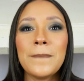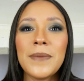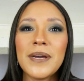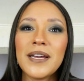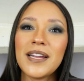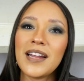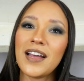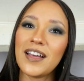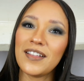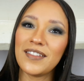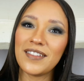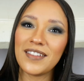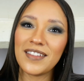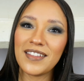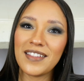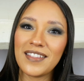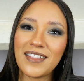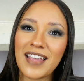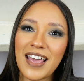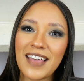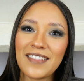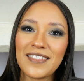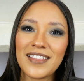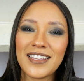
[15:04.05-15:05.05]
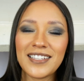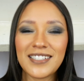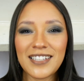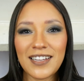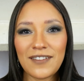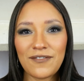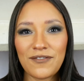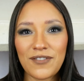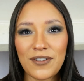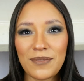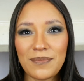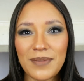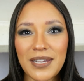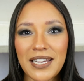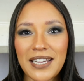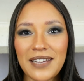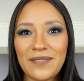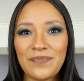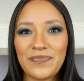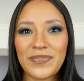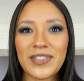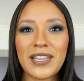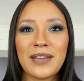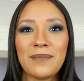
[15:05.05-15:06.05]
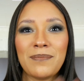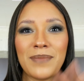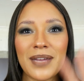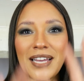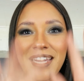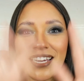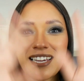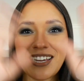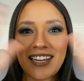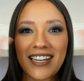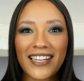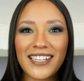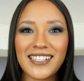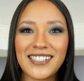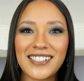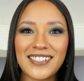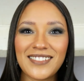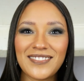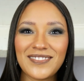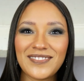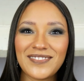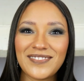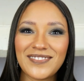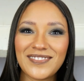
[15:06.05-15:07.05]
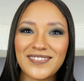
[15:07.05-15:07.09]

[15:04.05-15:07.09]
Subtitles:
But other than that, that's it from me. Bye, guys.